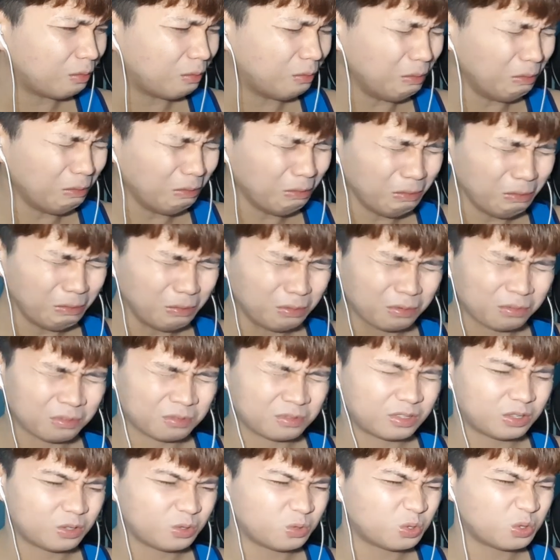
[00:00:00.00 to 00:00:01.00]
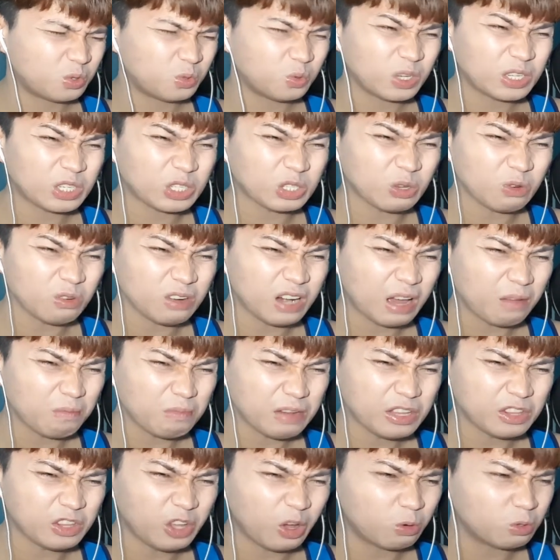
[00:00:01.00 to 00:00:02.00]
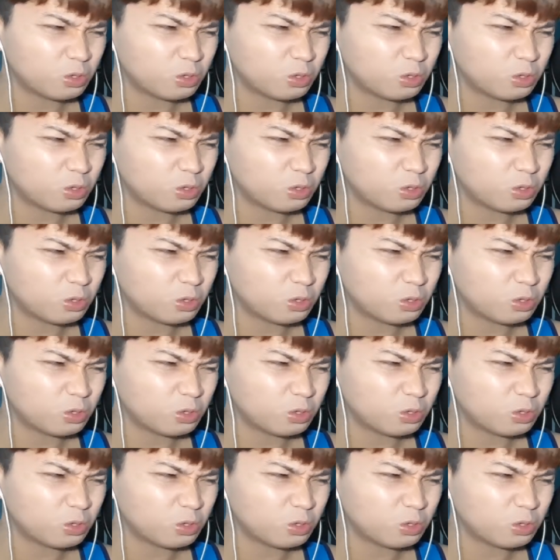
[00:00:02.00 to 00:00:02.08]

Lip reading: Oh, this was so lovely.